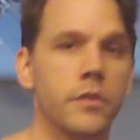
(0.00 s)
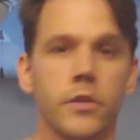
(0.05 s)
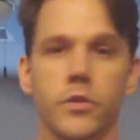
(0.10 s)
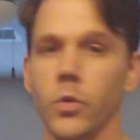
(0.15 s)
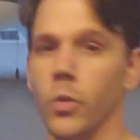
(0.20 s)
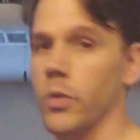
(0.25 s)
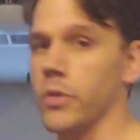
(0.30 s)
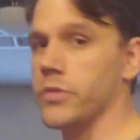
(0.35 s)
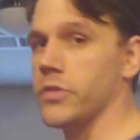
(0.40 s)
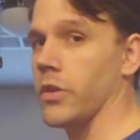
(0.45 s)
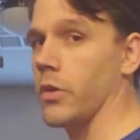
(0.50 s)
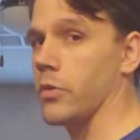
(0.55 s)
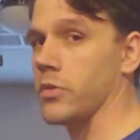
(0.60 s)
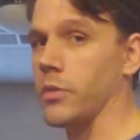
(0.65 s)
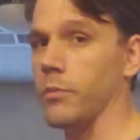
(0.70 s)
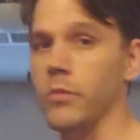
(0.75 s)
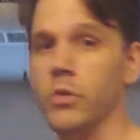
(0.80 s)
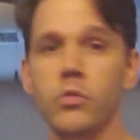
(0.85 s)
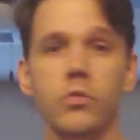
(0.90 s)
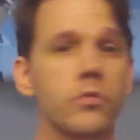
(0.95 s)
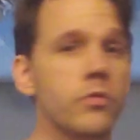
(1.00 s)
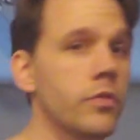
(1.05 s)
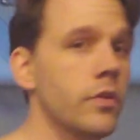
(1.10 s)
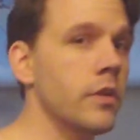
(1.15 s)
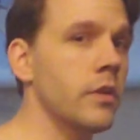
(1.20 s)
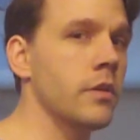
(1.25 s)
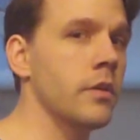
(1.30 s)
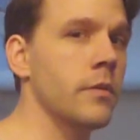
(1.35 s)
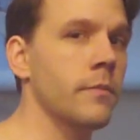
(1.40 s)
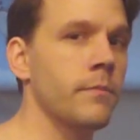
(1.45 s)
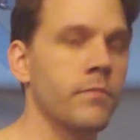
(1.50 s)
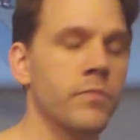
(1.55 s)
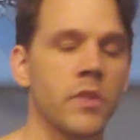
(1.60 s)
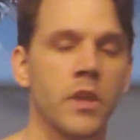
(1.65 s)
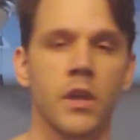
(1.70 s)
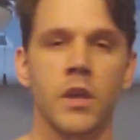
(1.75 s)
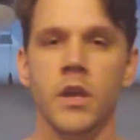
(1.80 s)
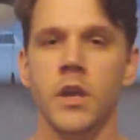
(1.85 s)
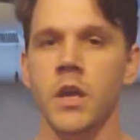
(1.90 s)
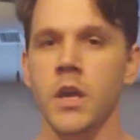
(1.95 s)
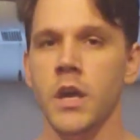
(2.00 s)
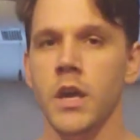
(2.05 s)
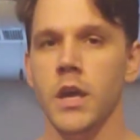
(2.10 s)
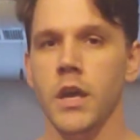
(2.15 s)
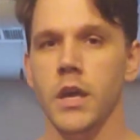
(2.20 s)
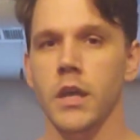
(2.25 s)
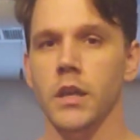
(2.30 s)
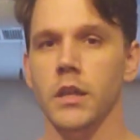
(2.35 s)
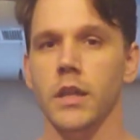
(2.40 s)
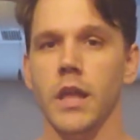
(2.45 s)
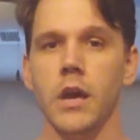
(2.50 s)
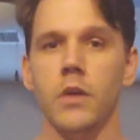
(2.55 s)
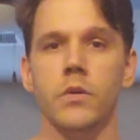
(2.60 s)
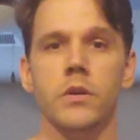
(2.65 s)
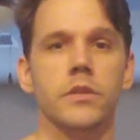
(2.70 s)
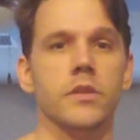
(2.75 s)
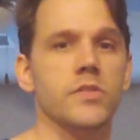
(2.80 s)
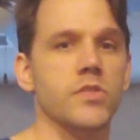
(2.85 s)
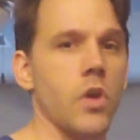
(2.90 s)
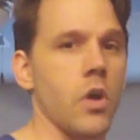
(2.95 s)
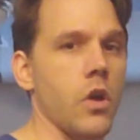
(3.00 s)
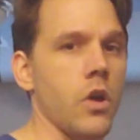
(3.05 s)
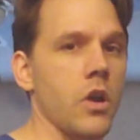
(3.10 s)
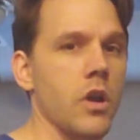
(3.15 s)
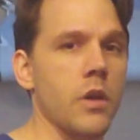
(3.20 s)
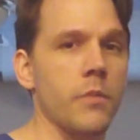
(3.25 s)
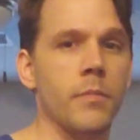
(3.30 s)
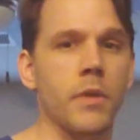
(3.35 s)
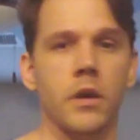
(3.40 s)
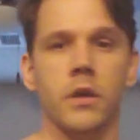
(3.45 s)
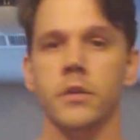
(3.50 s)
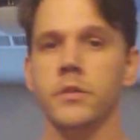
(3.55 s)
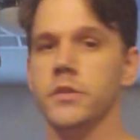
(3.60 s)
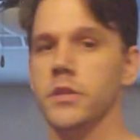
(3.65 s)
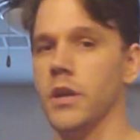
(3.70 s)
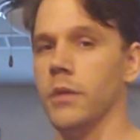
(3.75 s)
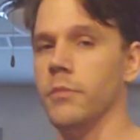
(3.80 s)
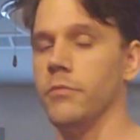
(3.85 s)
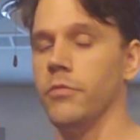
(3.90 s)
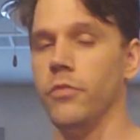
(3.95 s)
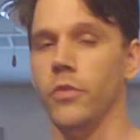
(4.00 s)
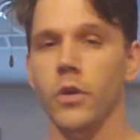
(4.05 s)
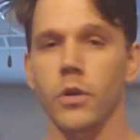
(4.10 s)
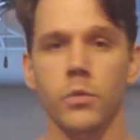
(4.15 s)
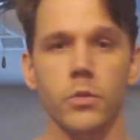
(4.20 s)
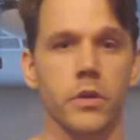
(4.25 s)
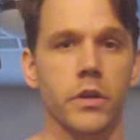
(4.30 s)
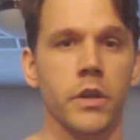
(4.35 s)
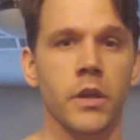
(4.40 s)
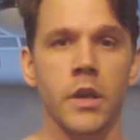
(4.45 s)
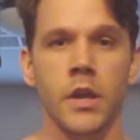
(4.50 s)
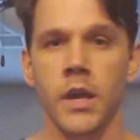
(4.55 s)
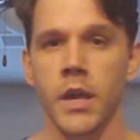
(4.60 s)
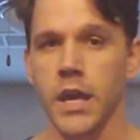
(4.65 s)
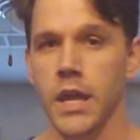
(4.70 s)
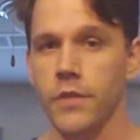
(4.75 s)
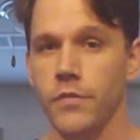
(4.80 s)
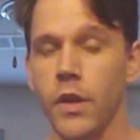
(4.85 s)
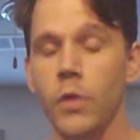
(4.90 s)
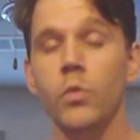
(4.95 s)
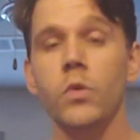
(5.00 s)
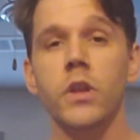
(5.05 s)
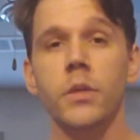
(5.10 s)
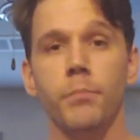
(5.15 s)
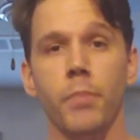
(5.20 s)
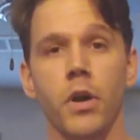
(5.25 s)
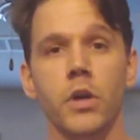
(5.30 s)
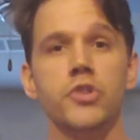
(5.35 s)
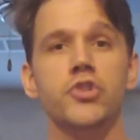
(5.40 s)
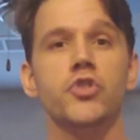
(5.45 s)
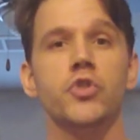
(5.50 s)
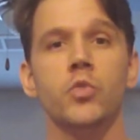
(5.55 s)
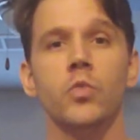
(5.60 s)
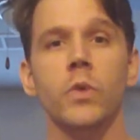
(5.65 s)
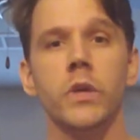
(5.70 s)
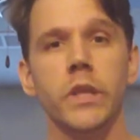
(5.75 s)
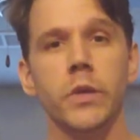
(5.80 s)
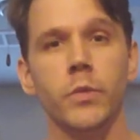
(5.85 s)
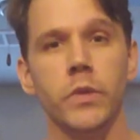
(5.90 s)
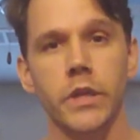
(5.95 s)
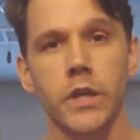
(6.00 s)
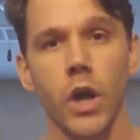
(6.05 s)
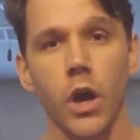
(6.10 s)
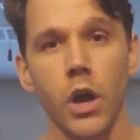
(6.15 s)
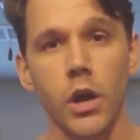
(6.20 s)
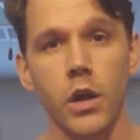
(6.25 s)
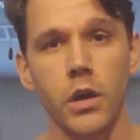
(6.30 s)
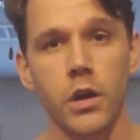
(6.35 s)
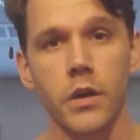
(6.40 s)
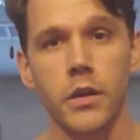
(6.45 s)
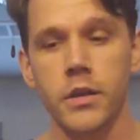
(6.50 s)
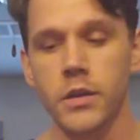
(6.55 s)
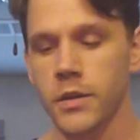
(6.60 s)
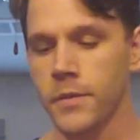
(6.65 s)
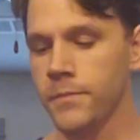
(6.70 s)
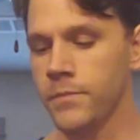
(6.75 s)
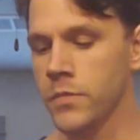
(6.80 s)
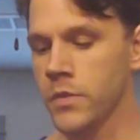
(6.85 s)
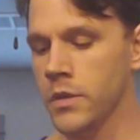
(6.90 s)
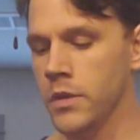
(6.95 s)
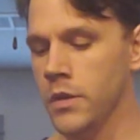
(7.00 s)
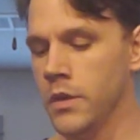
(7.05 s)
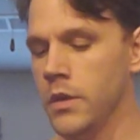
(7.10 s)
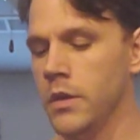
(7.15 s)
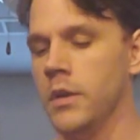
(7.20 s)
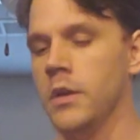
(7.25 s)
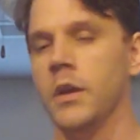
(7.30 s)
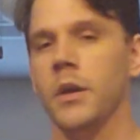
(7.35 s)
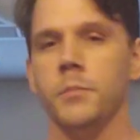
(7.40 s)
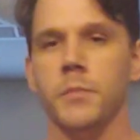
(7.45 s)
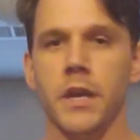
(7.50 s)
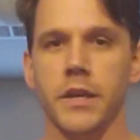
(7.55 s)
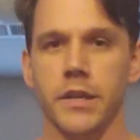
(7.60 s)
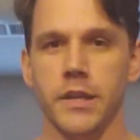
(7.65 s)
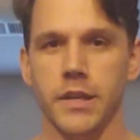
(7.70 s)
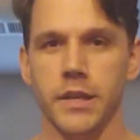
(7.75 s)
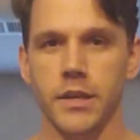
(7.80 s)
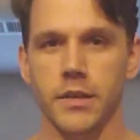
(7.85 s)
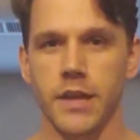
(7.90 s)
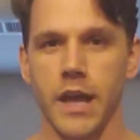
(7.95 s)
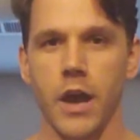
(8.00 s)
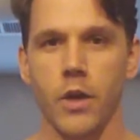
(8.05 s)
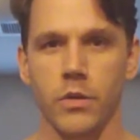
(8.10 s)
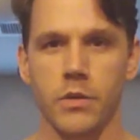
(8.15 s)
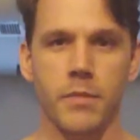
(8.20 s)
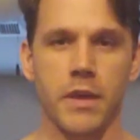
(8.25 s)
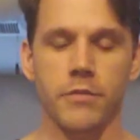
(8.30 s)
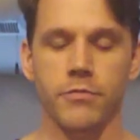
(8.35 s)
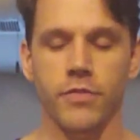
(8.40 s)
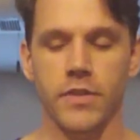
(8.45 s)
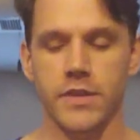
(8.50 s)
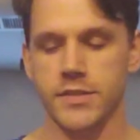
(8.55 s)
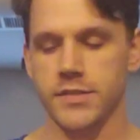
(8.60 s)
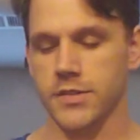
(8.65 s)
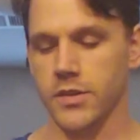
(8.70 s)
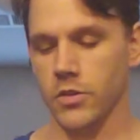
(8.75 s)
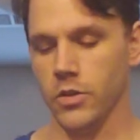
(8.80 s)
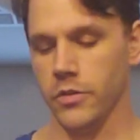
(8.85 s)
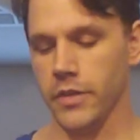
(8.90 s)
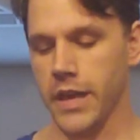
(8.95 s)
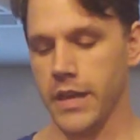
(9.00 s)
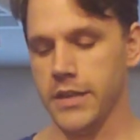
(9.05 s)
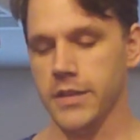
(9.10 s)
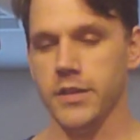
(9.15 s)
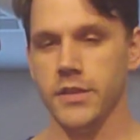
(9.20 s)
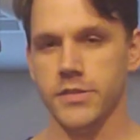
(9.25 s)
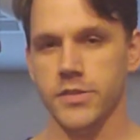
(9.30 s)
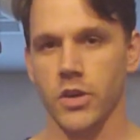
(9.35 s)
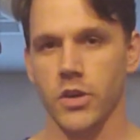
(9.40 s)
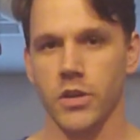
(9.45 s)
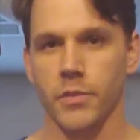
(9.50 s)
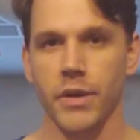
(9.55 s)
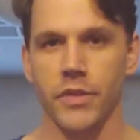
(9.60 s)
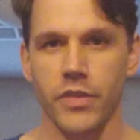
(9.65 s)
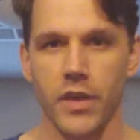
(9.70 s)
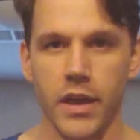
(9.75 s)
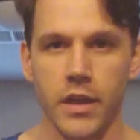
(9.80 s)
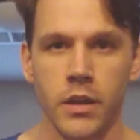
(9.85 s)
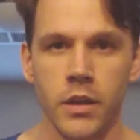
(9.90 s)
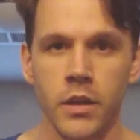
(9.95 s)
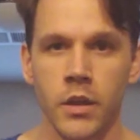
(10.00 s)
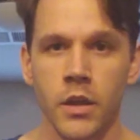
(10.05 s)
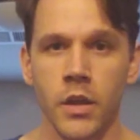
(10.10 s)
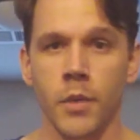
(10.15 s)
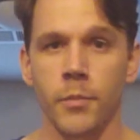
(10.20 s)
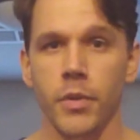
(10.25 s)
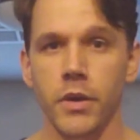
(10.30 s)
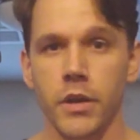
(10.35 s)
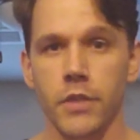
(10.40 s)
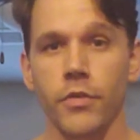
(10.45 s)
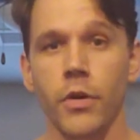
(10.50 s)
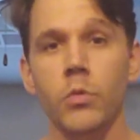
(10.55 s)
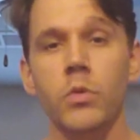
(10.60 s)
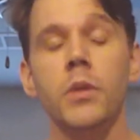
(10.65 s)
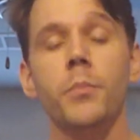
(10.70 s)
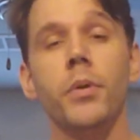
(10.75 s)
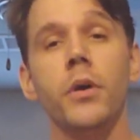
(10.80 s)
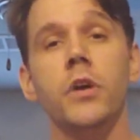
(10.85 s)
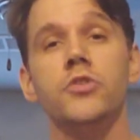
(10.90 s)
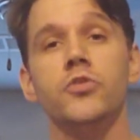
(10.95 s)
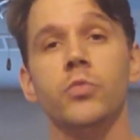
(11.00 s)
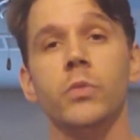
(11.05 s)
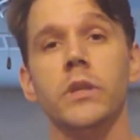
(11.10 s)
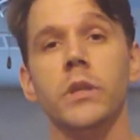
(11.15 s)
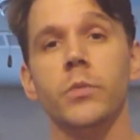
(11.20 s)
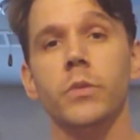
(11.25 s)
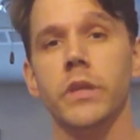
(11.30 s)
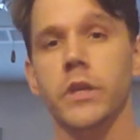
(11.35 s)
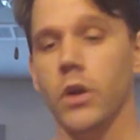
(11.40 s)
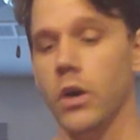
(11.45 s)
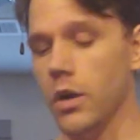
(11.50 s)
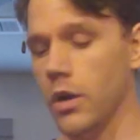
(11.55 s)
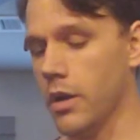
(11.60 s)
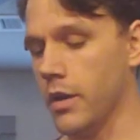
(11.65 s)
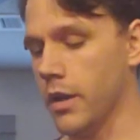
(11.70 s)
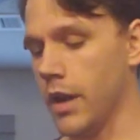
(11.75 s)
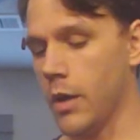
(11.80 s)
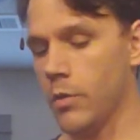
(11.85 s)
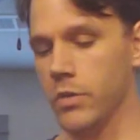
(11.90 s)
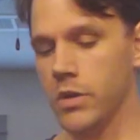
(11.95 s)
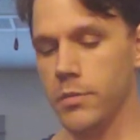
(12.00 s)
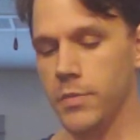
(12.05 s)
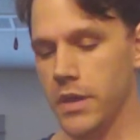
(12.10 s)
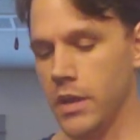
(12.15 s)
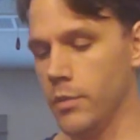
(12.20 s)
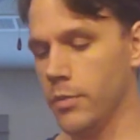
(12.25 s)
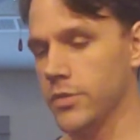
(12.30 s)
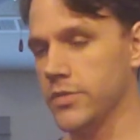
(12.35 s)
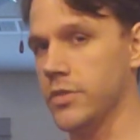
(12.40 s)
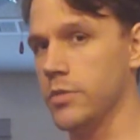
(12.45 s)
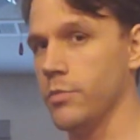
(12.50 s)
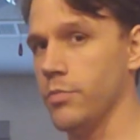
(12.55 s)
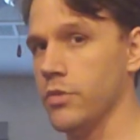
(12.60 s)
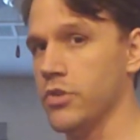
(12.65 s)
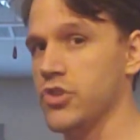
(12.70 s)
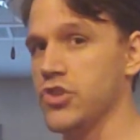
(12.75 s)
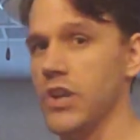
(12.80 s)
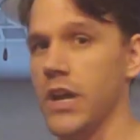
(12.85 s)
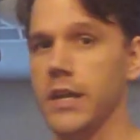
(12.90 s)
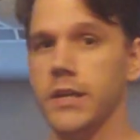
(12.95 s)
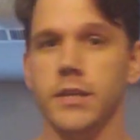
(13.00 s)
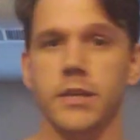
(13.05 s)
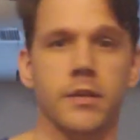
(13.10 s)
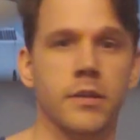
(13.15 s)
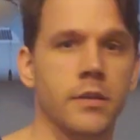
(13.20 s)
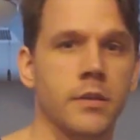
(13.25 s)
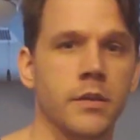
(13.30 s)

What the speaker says: the torso to move and allowing this arm to come forward. And if I want to punch you really, really hard, I'm not going to get into how he made fists and all that. He does talk about that. But if I want to punch really, really hard, I want to be able to project